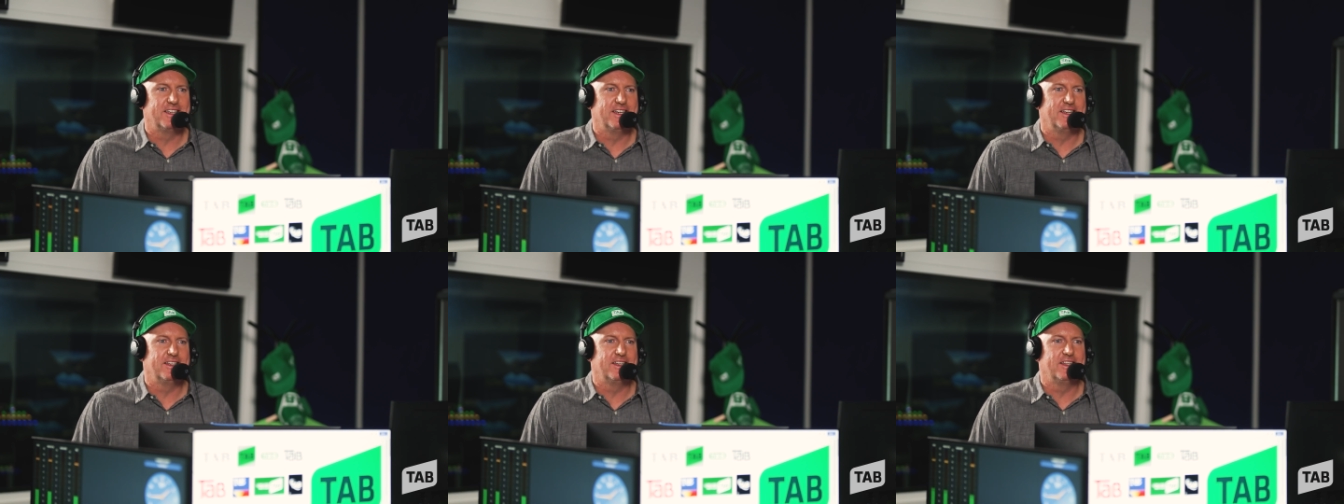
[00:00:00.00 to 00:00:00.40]

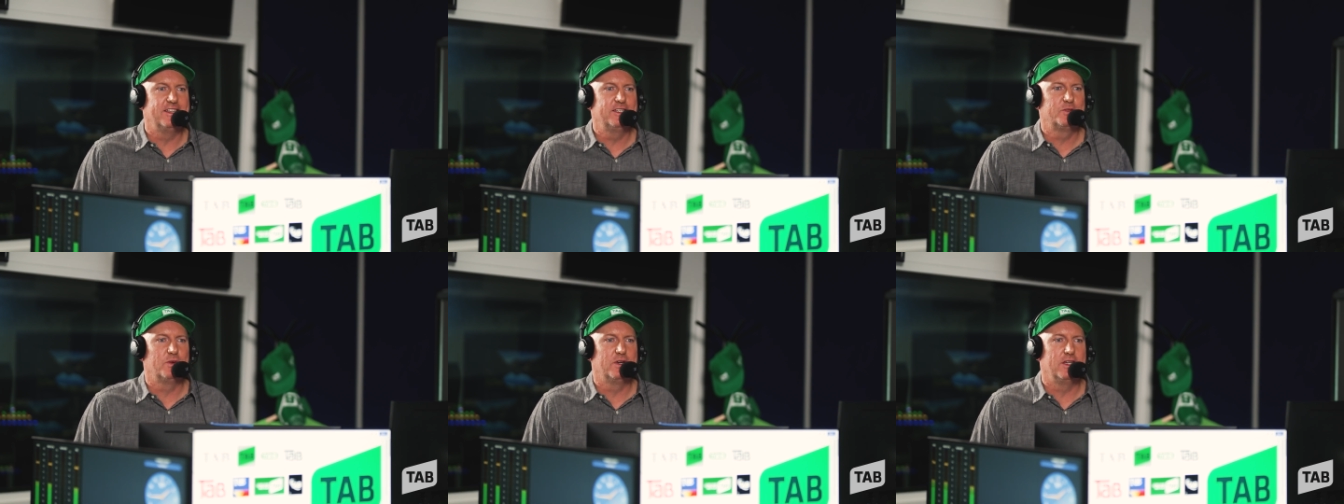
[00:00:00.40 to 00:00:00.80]
And
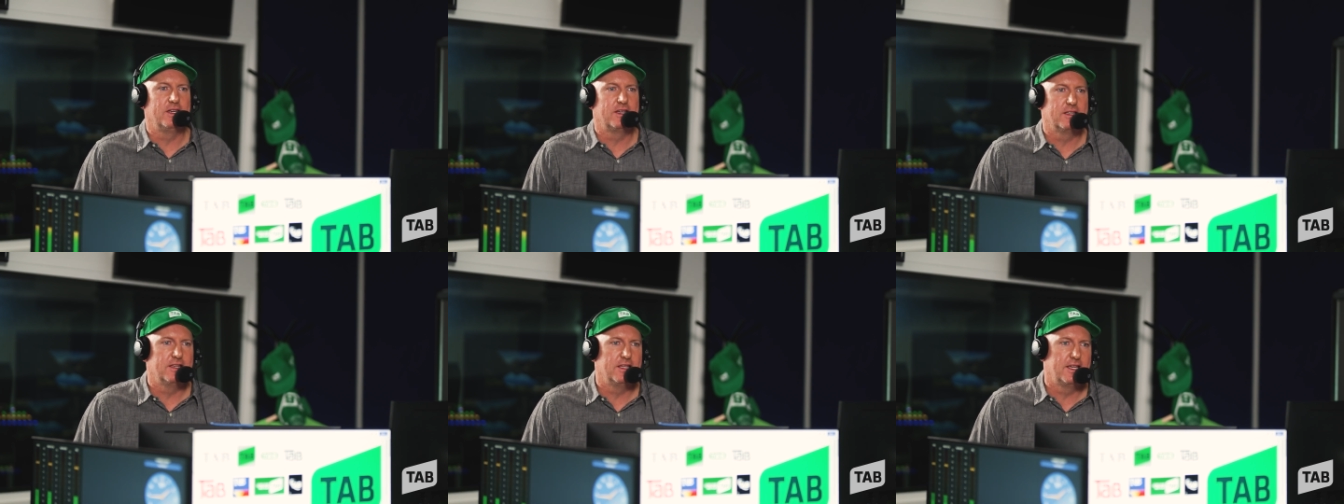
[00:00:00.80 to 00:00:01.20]
this
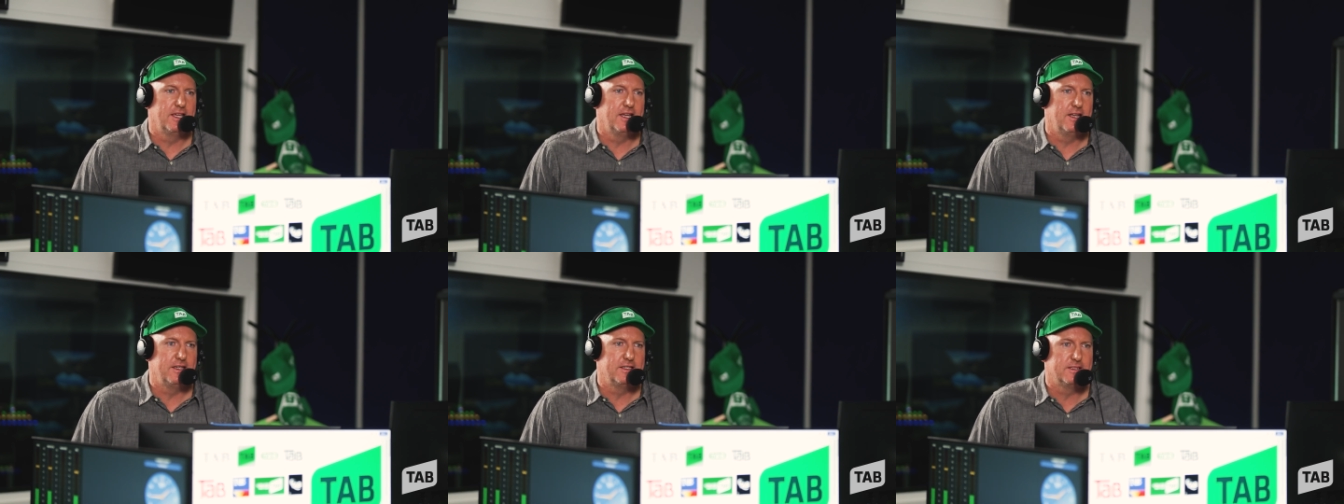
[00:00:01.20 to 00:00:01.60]
week, the
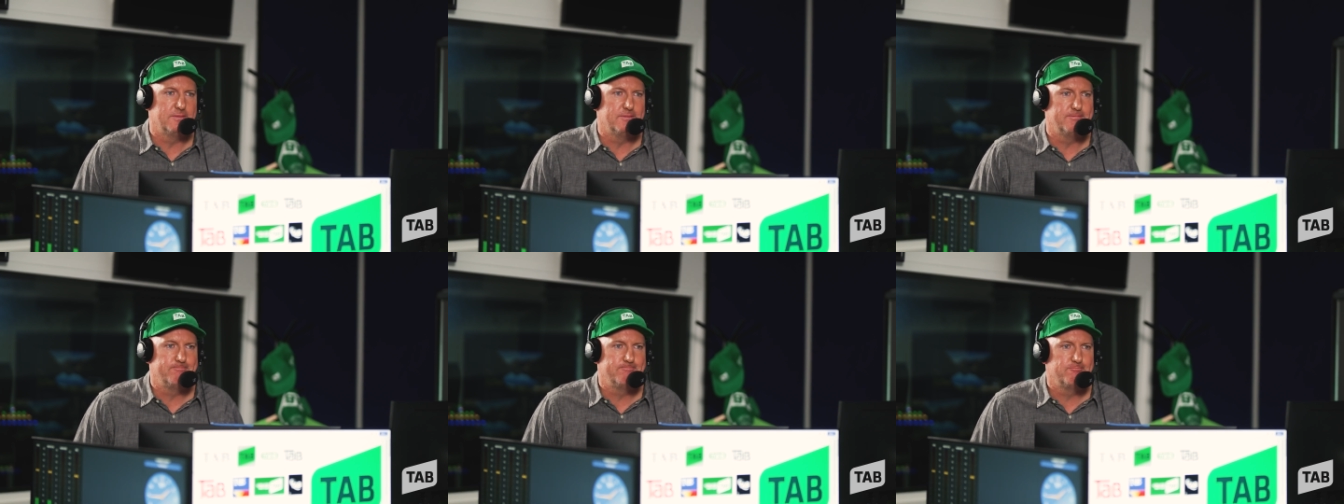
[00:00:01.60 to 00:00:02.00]

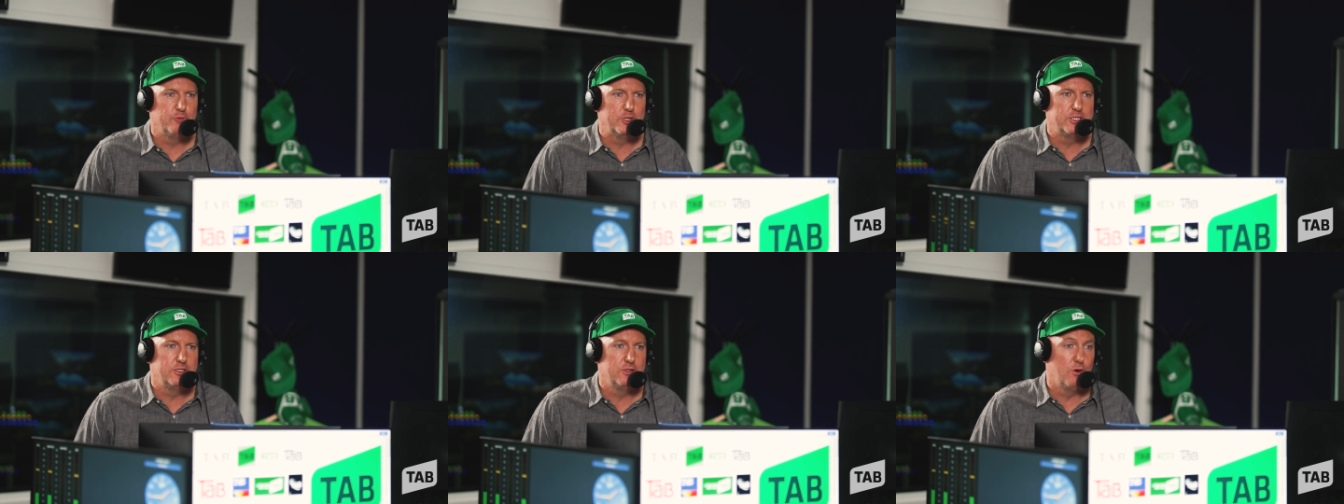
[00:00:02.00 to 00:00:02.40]
Kiaarnism,
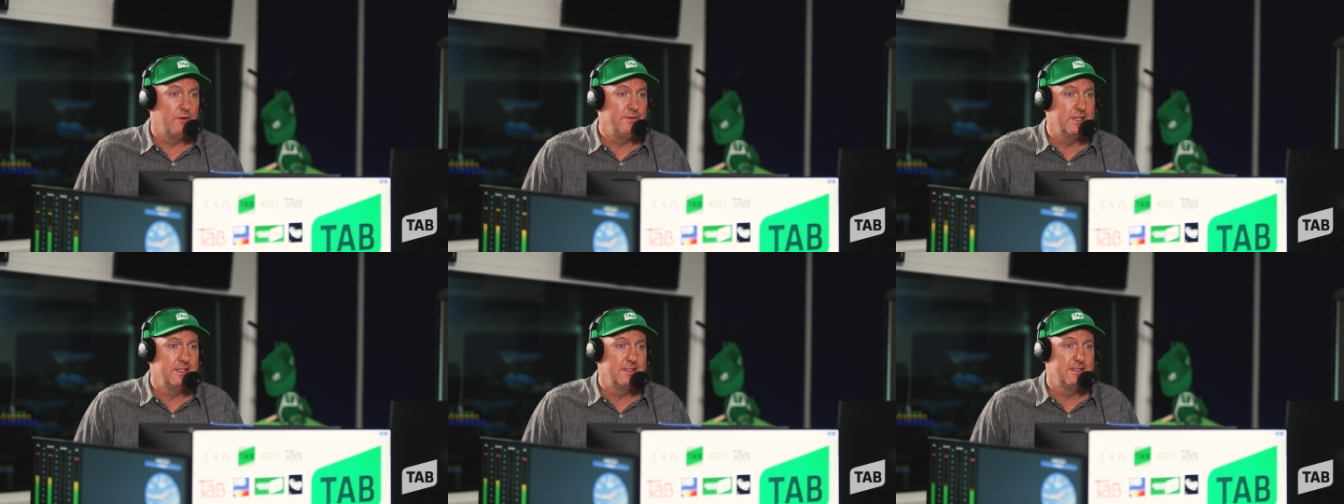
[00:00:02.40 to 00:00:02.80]
which you
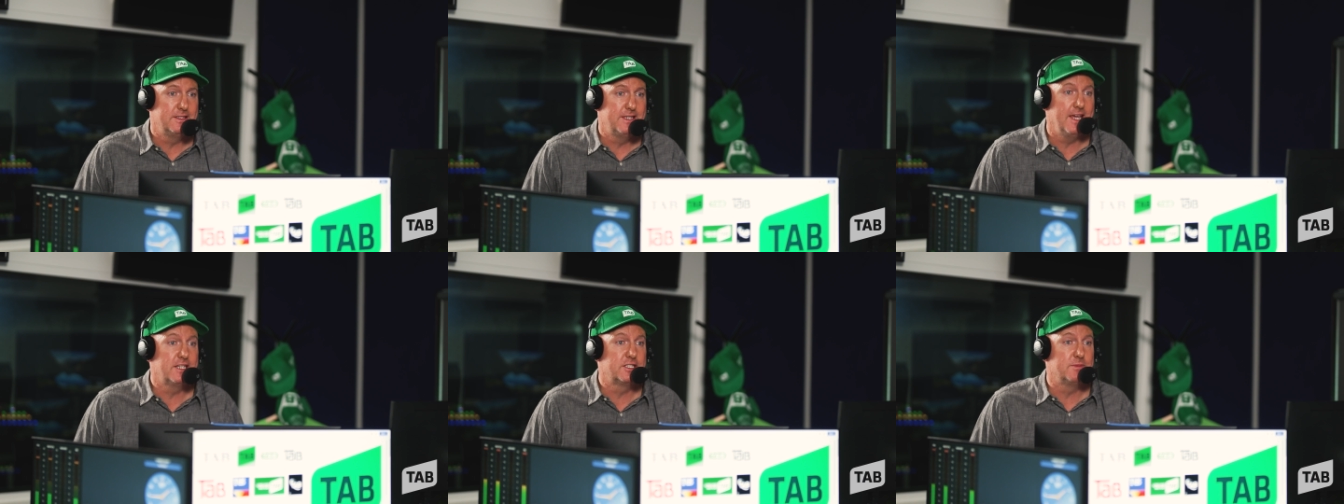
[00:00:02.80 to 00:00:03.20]
often
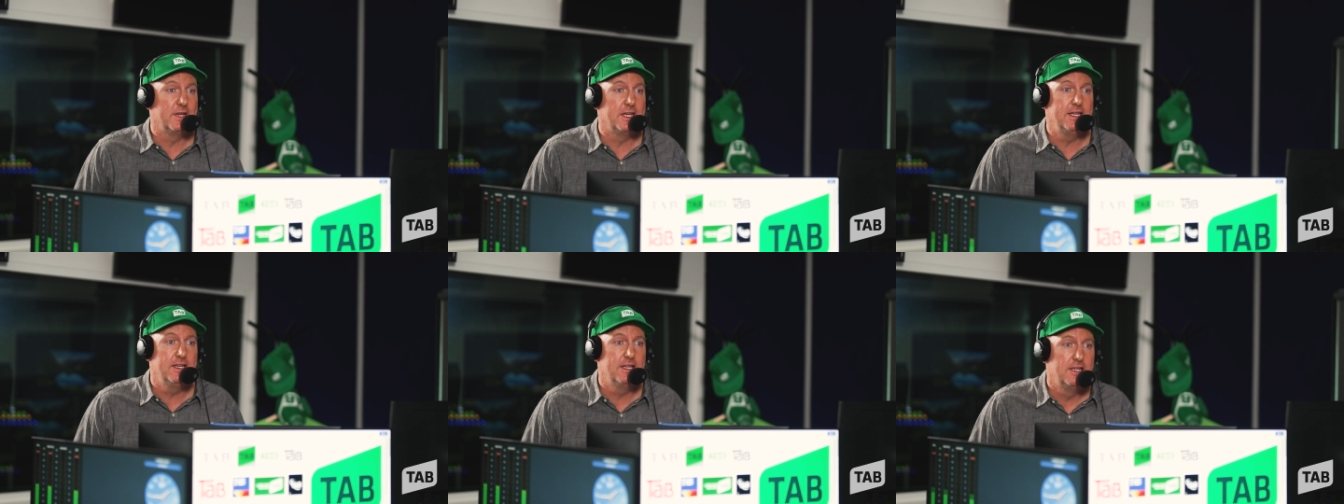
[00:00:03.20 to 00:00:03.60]
text
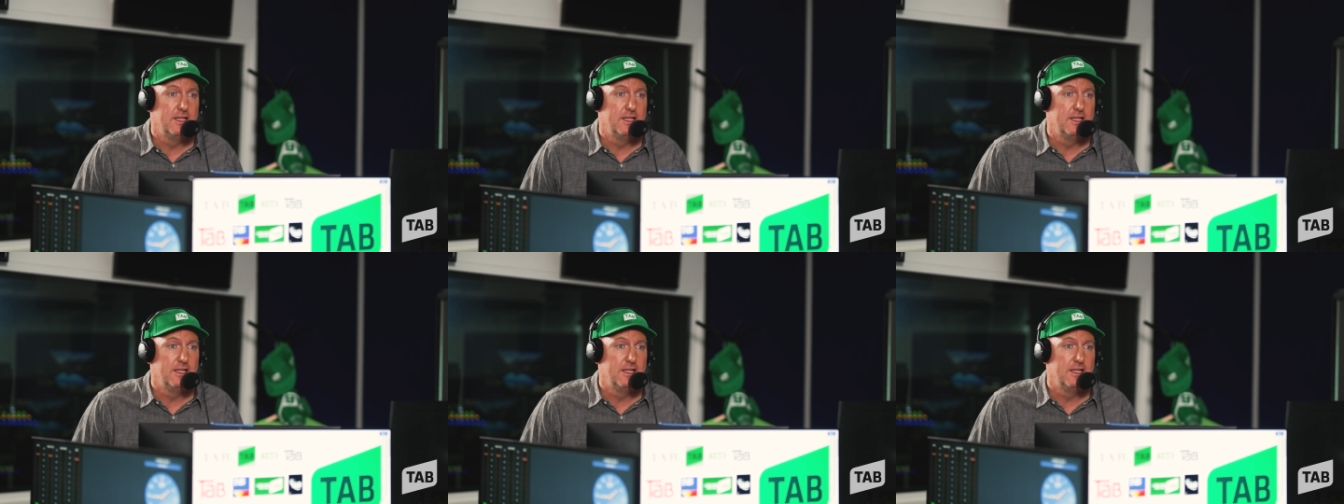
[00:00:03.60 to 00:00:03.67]
me,